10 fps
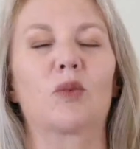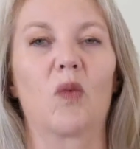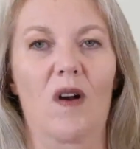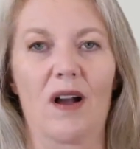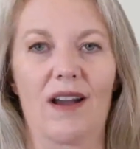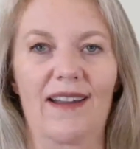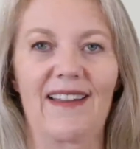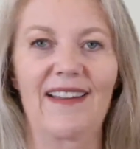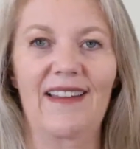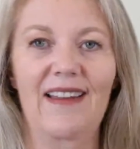why?
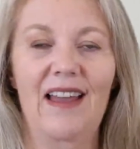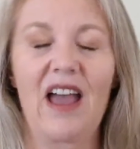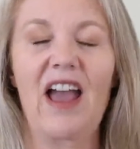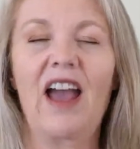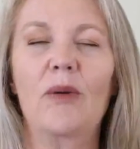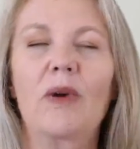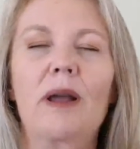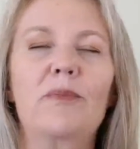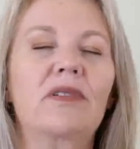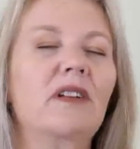Am I
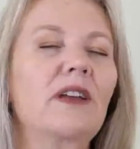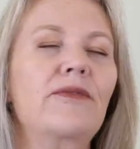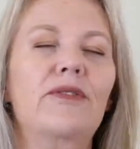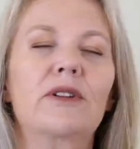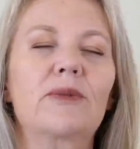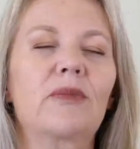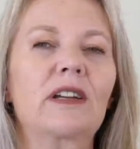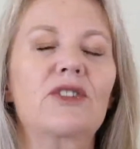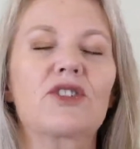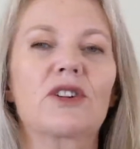playful in my
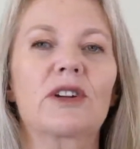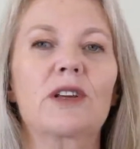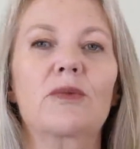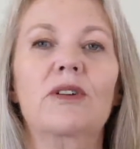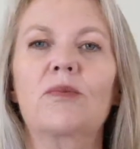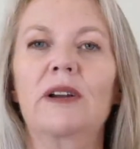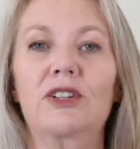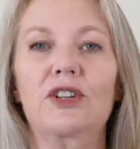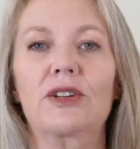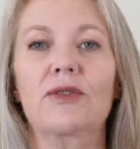journey with my
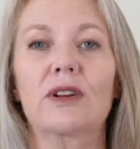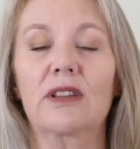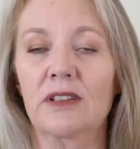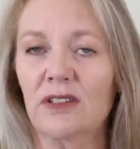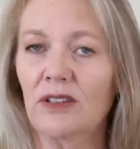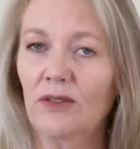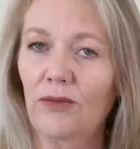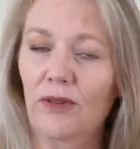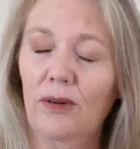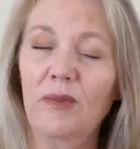children? This is
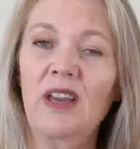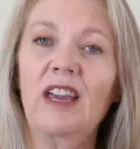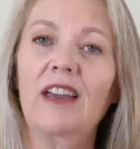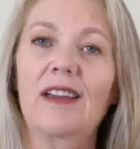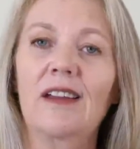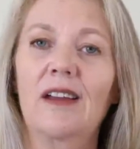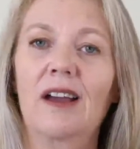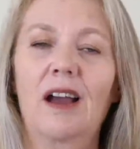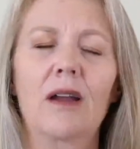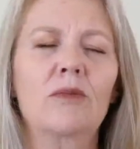for me.
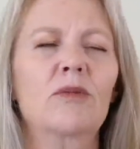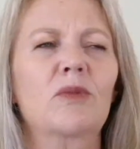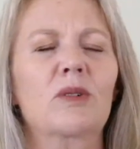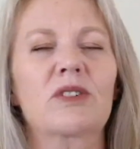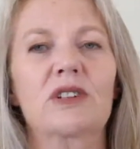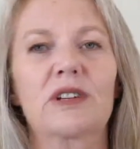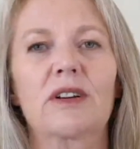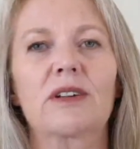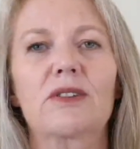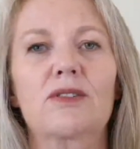I'm a more
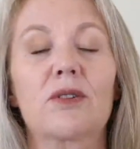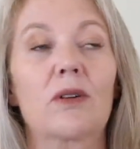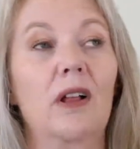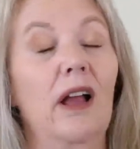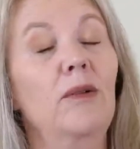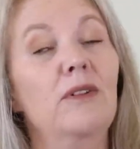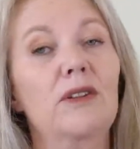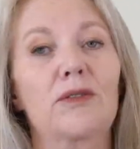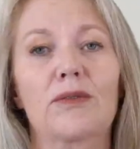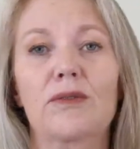serious soul. I
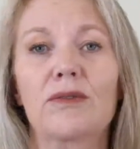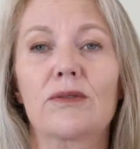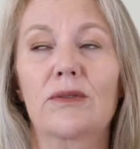went through